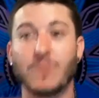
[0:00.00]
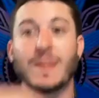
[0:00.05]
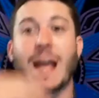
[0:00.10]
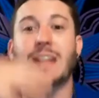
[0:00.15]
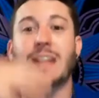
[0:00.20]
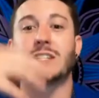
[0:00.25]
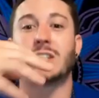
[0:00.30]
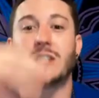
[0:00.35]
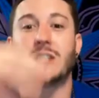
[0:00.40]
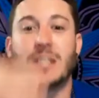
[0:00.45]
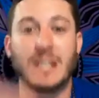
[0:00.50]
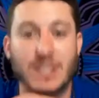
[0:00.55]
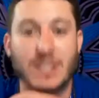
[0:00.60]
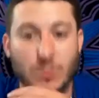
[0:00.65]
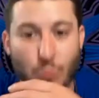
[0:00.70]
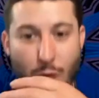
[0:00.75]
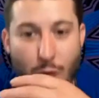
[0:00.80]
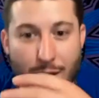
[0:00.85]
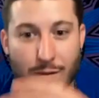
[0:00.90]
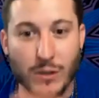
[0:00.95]
this
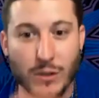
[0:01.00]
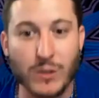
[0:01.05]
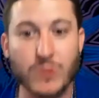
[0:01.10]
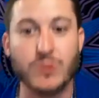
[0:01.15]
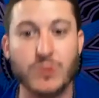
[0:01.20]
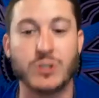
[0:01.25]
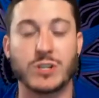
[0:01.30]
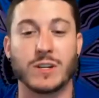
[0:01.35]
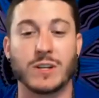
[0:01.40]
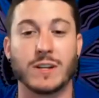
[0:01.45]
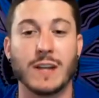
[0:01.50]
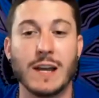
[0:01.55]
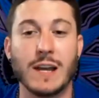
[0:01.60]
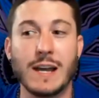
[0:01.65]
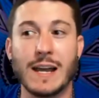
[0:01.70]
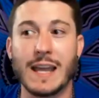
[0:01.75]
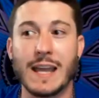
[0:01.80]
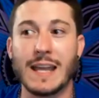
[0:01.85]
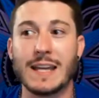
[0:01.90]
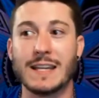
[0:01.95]
revolution
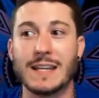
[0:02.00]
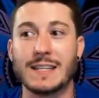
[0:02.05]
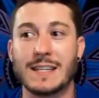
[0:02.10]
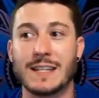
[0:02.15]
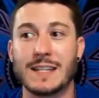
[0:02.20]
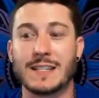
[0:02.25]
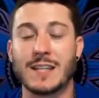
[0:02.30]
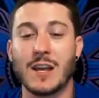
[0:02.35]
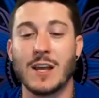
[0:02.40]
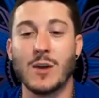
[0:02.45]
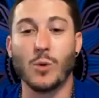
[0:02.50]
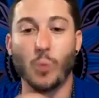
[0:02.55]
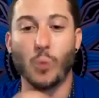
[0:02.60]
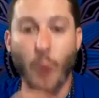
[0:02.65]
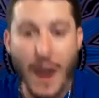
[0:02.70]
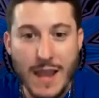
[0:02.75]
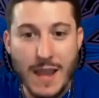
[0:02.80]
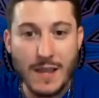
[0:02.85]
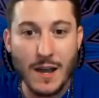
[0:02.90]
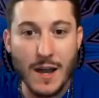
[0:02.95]
it's
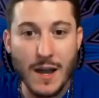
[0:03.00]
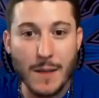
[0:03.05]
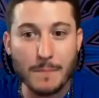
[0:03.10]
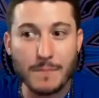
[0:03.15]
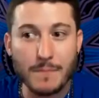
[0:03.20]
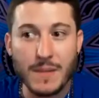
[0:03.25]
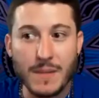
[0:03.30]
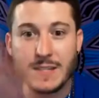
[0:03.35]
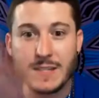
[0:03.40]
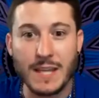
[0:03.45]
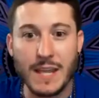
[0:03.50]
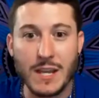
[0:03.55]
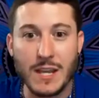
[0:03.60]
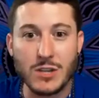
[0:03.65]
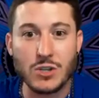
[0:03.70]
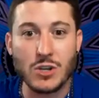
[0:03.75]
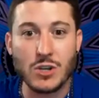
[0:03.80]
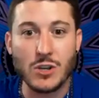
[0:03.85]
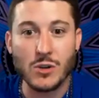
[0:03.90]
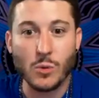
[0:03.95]
wake up,
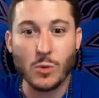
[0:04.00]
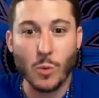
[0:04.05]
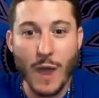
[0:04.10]
teach, wake